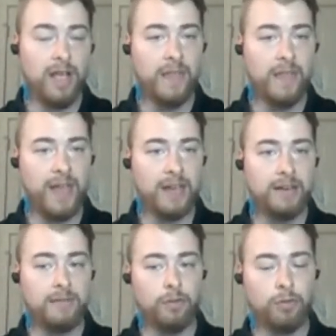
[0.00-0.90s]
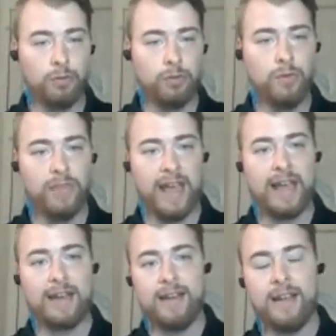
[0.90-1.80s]
And then through
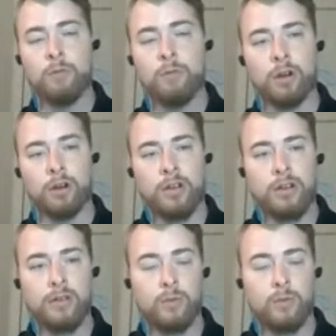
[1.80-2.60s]
that network,